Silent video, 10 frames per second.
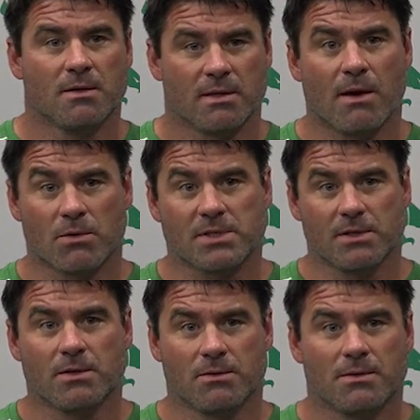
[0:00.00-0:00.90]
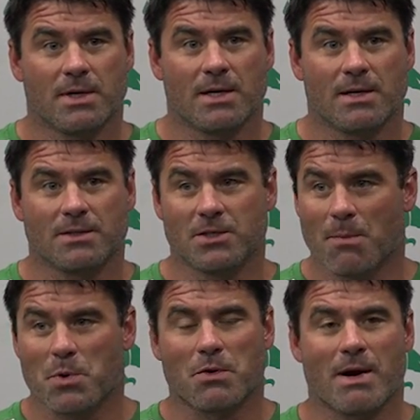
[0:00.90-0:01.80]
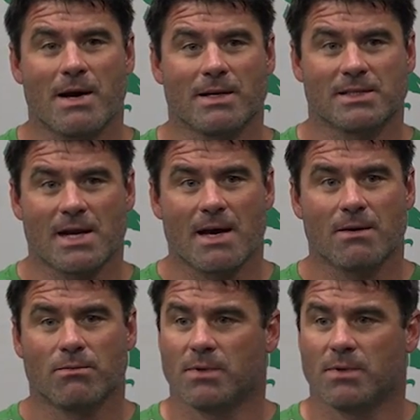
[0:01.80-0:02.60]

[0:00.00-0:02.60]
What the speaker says: they were still jumping around, excited,